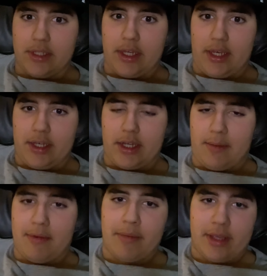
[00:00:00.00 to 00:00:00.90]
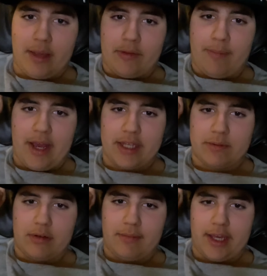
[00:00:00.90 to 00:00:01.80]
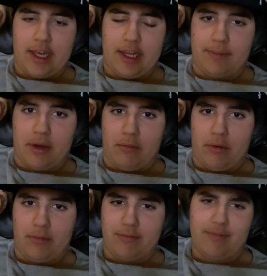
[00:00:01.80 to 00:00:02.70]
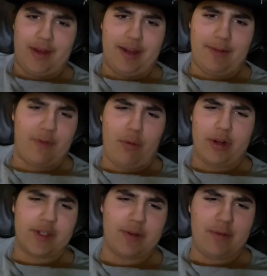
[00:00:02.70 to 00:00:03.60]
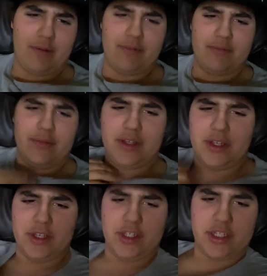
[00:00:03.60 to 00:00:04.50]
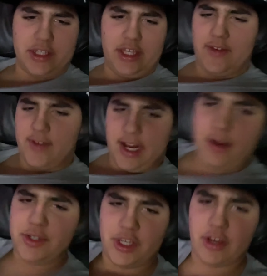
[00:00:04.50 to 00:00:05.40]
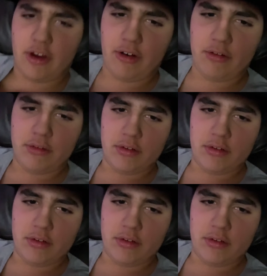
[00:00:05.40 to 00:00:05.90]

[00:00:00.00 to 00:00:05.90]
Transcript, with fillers: and um, I'm gonna keep the password in my head, but I won't. But of course, I won't give it out to y'all.